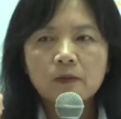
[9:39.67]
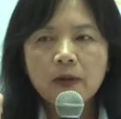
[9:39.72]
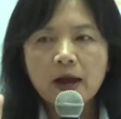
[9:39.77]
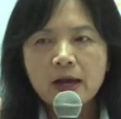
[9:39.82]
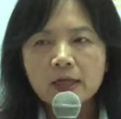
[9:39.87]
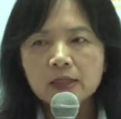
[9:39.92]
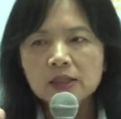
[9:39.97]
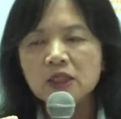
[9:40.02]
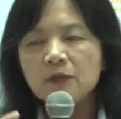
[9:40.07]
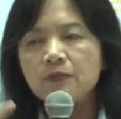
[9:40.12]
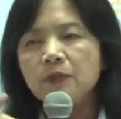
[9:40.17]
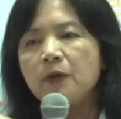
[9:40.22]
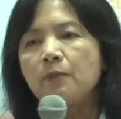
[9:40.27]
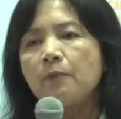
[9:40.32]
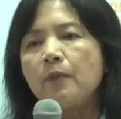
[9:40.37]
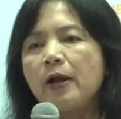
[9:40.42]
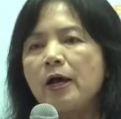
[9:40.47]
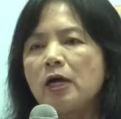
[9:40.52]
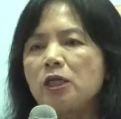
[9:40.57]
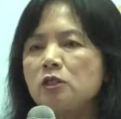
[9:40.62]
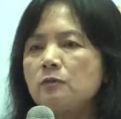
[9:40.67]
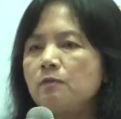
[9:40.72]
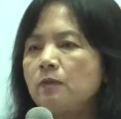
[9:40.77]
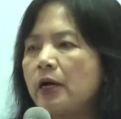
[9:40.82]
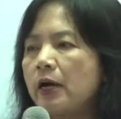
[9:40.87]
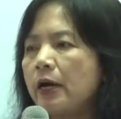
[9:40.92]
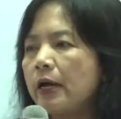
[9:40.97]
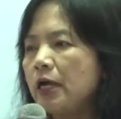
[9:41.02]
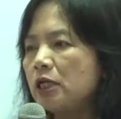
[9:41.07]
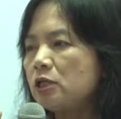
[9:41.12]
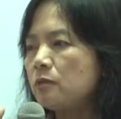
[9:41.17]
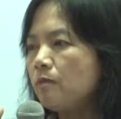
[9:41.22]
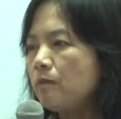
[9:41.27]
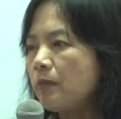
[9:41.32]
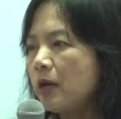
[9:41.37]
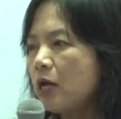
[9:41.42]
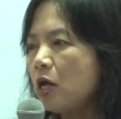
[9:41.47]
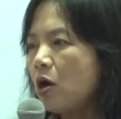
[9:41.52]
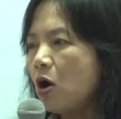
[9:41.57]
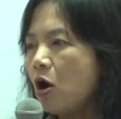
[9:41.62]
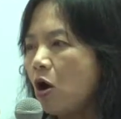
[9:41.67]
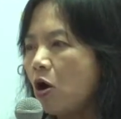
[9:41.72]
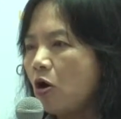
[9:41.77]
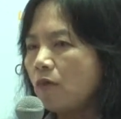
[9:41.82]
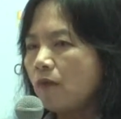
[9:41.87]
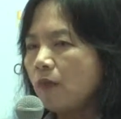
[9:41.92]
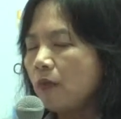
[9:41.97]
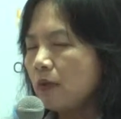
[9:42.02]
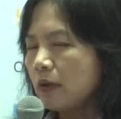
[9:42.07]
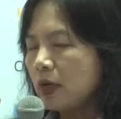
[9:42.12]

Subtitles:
ICP plasma is made of,